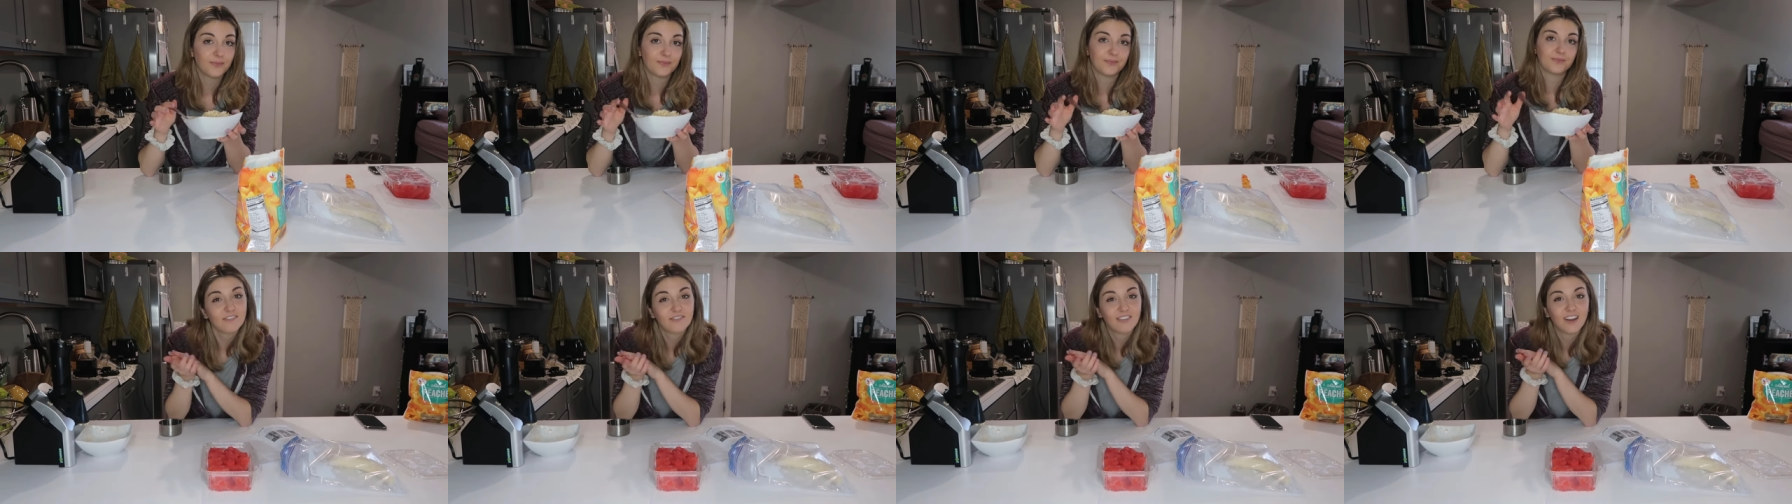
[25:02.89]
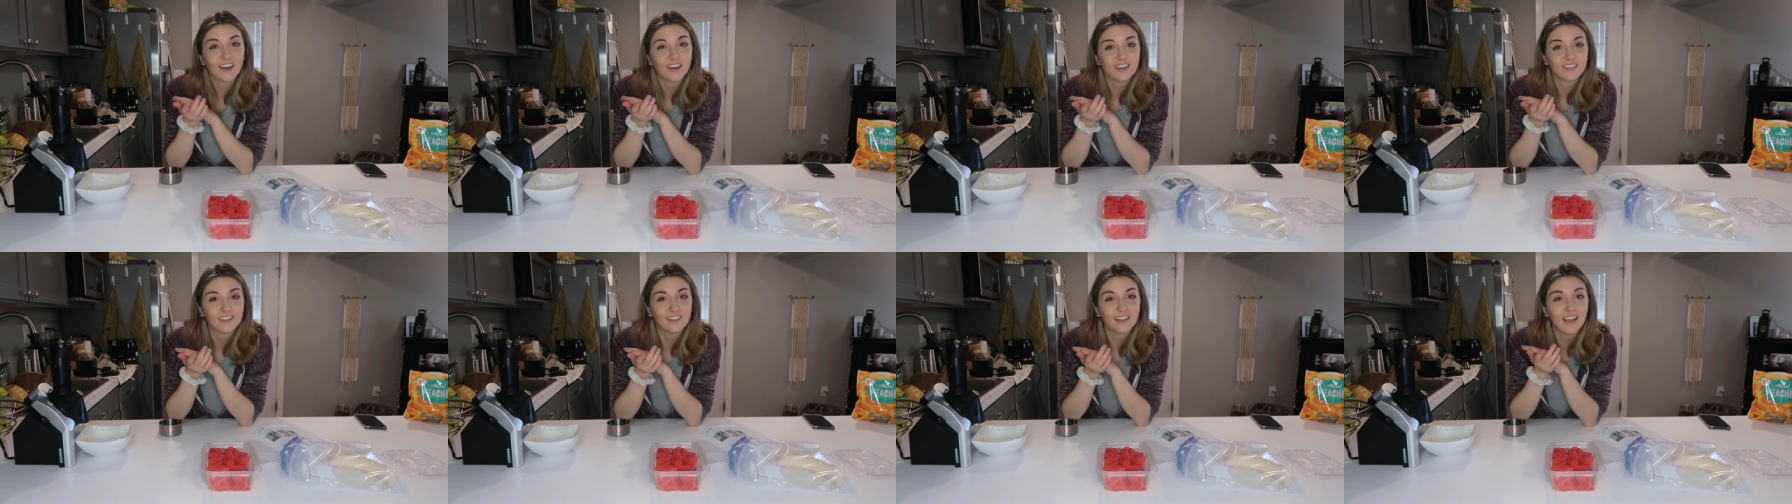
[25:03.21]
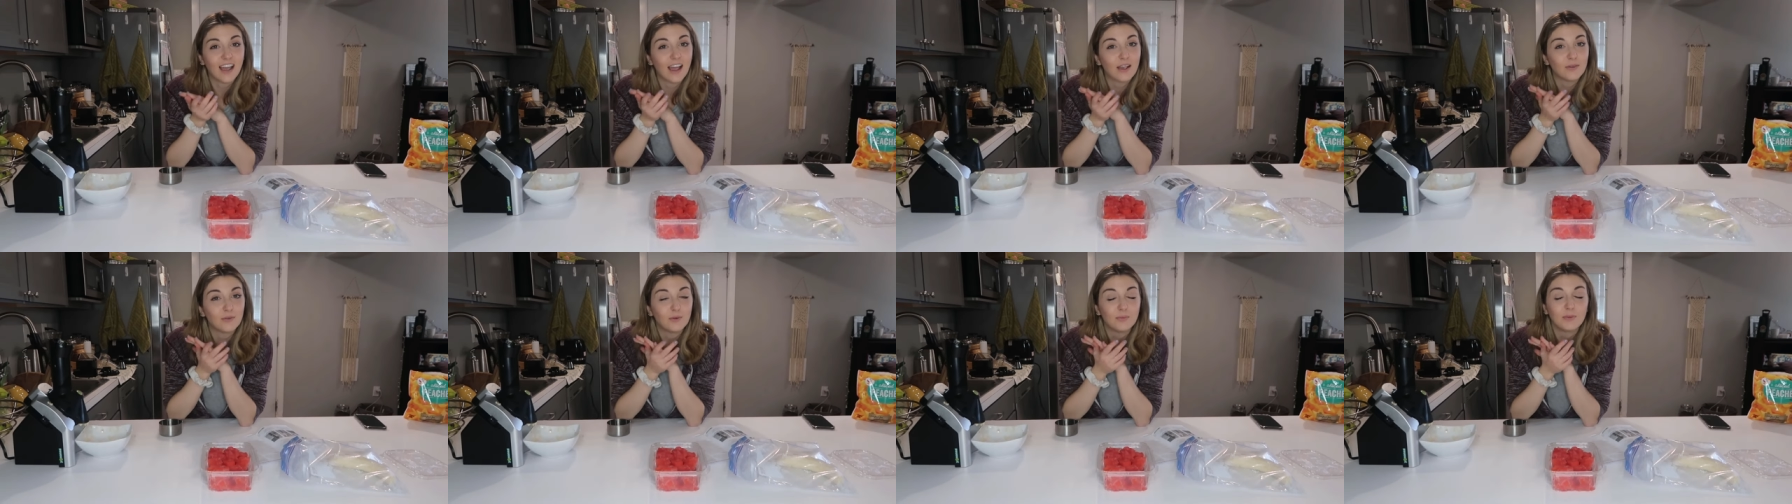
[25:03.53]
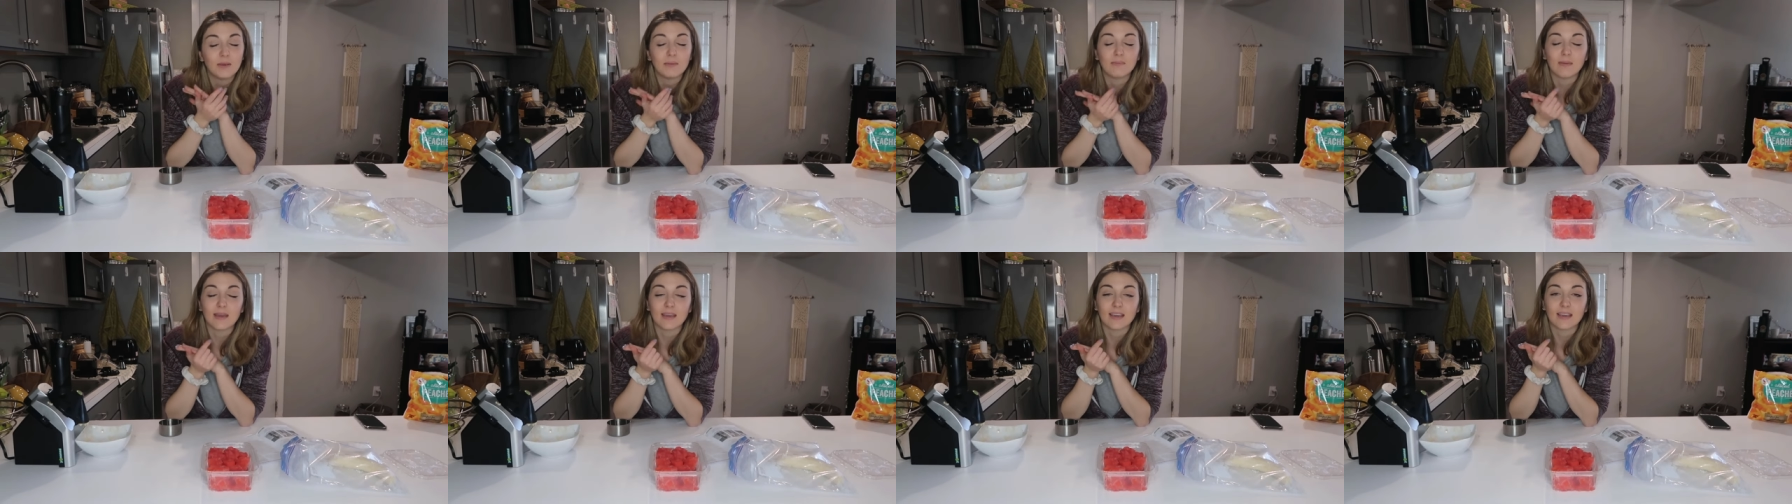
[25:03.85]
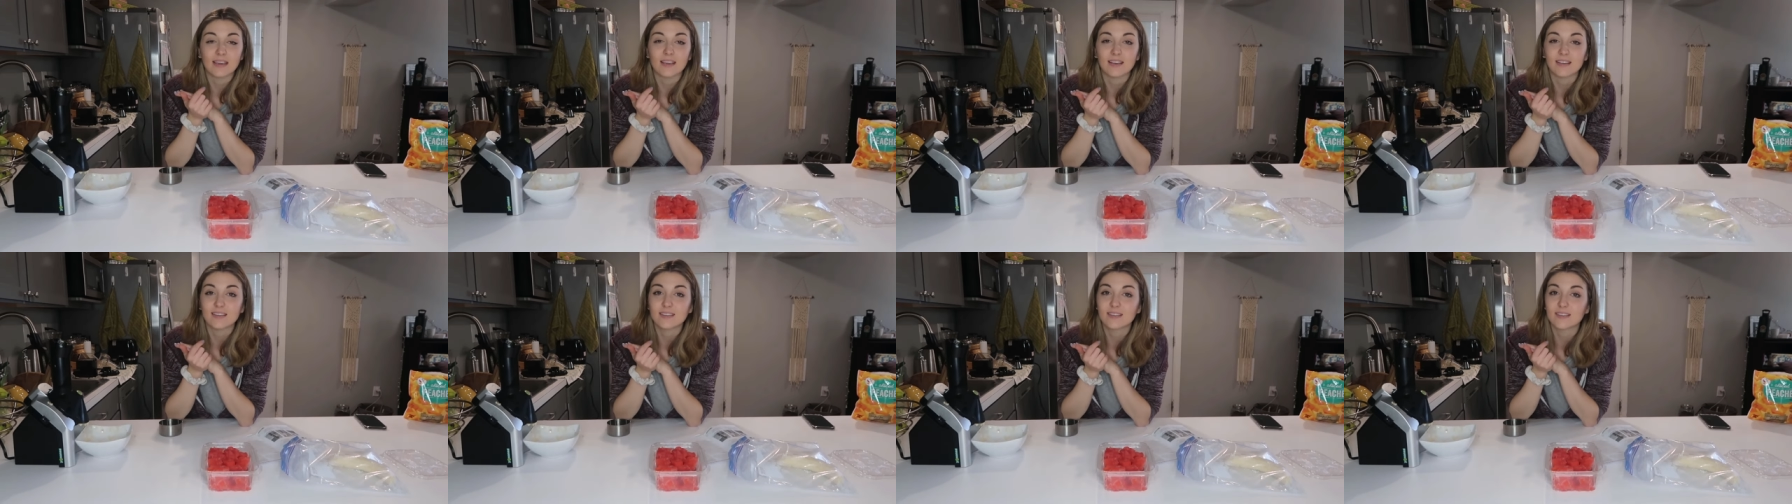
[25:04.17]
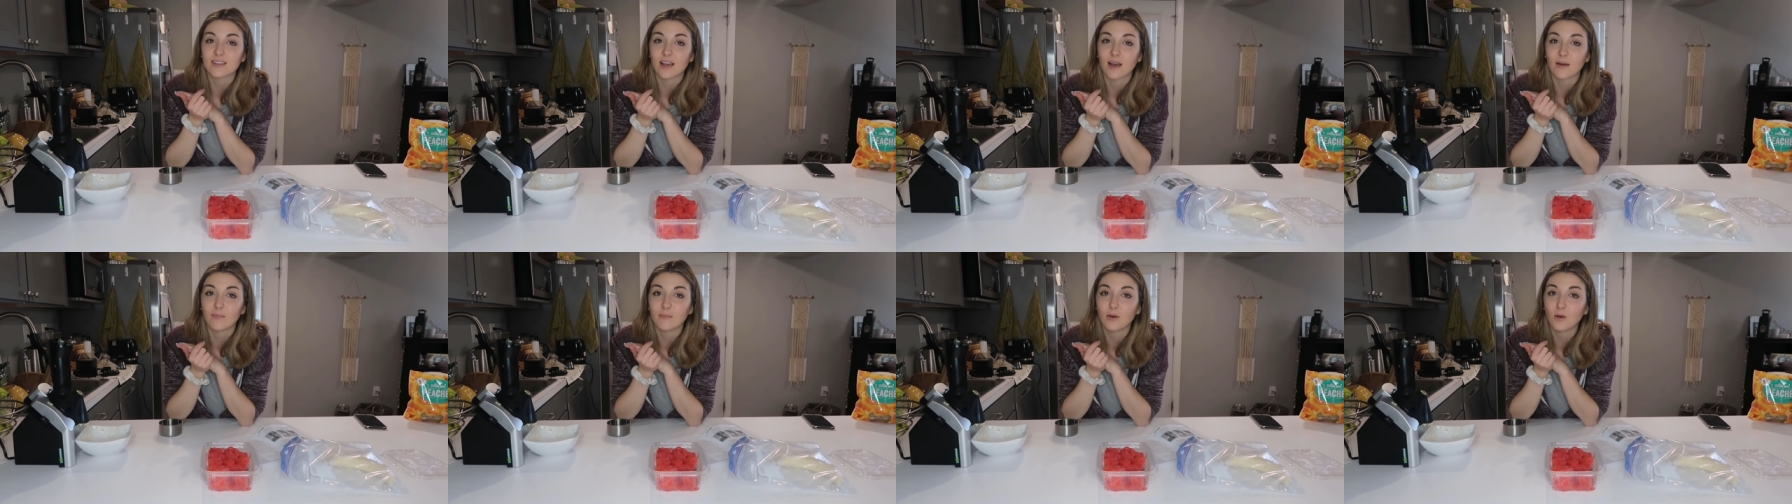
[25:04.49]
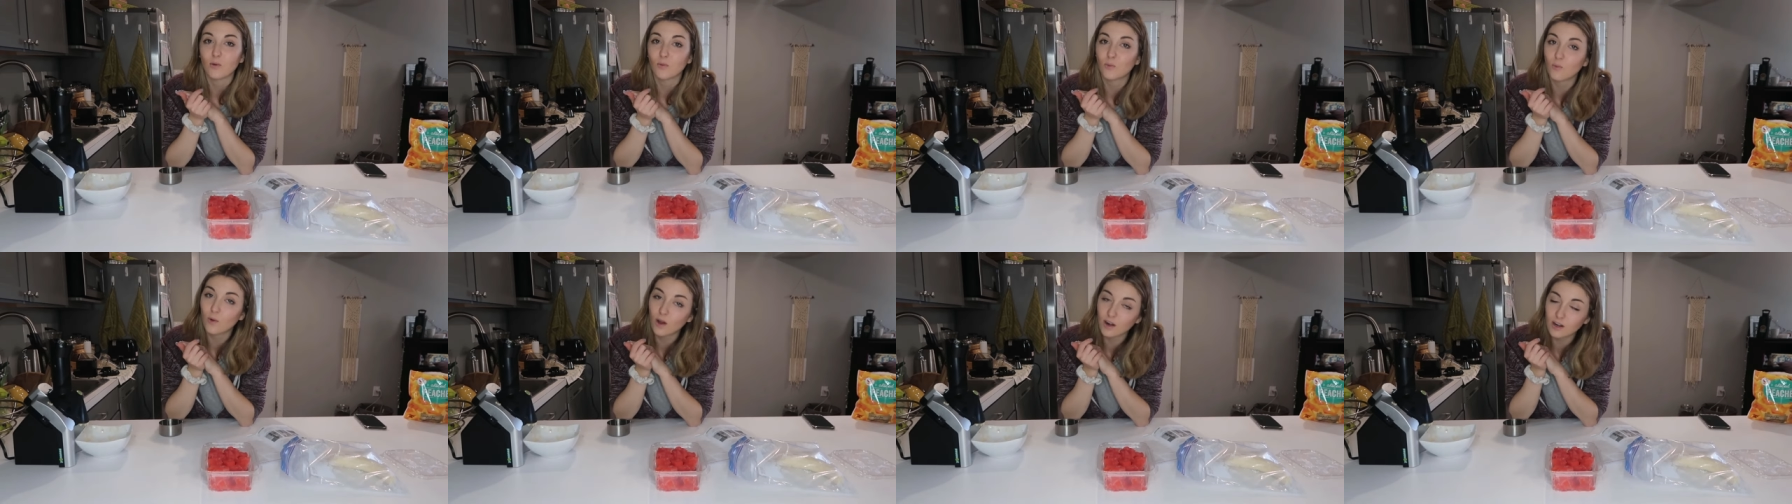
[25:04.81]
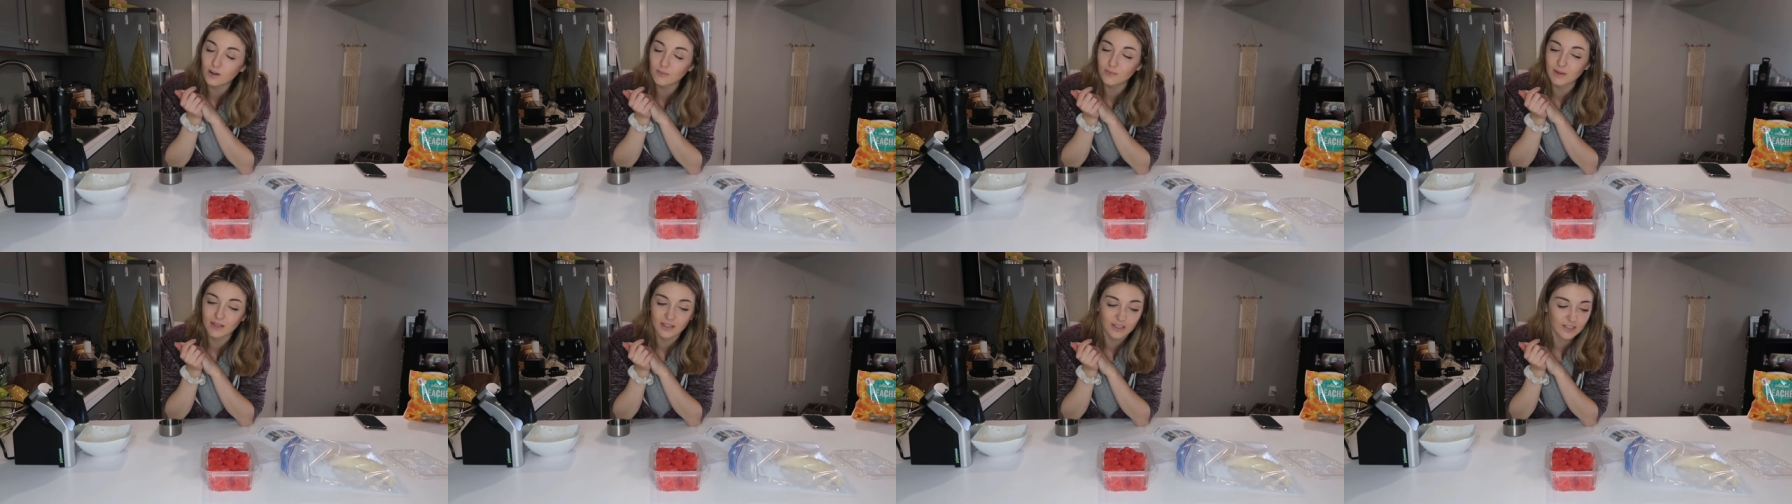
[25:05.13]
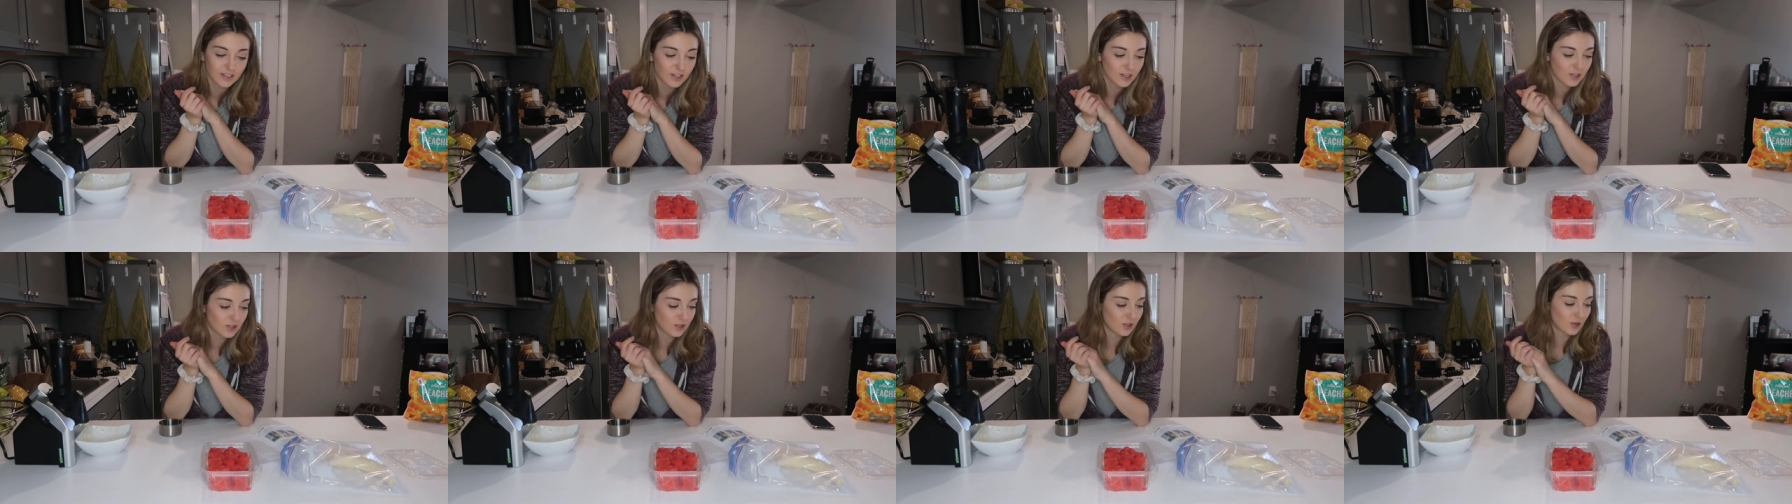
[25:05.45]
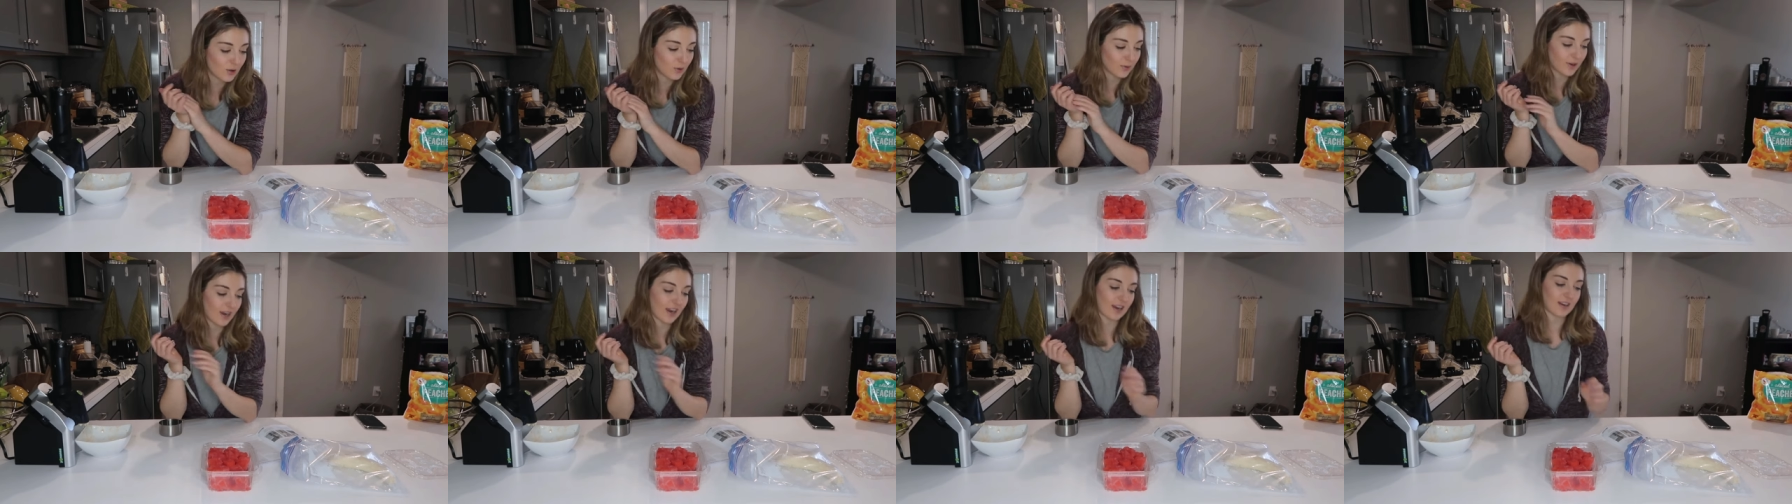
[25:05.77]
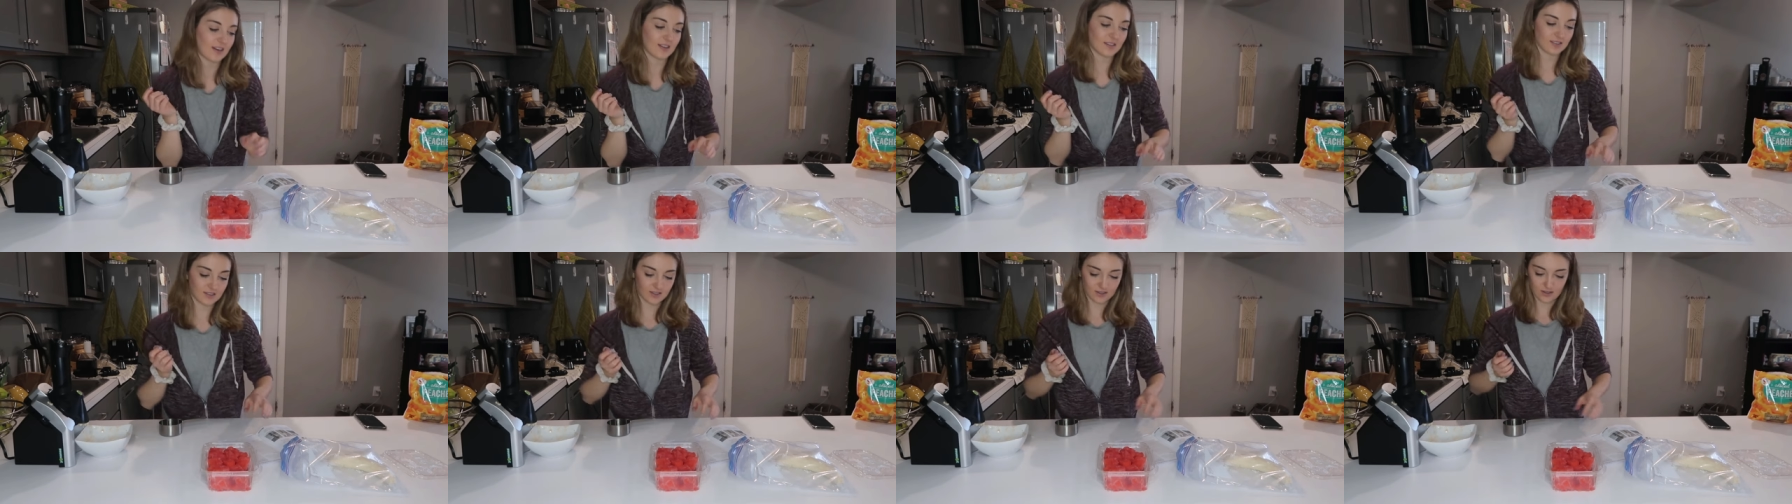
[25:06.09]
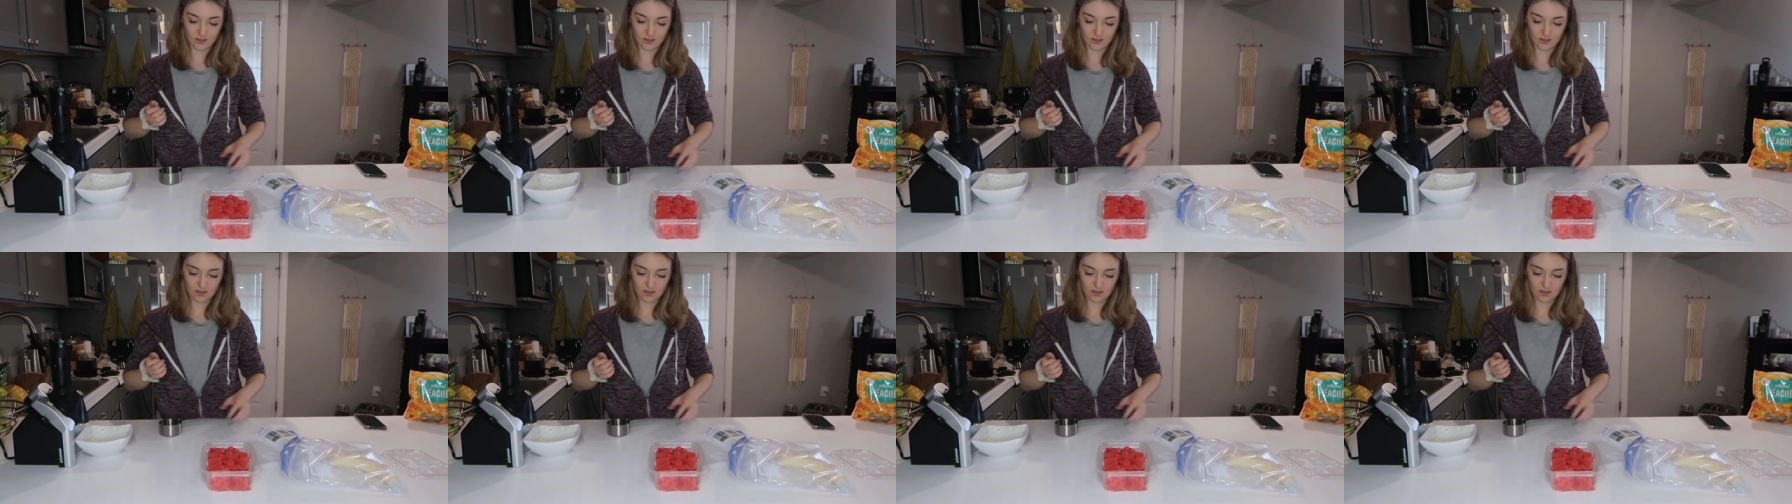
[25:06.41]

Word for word: And finally, I will be making some watermelon yonanas.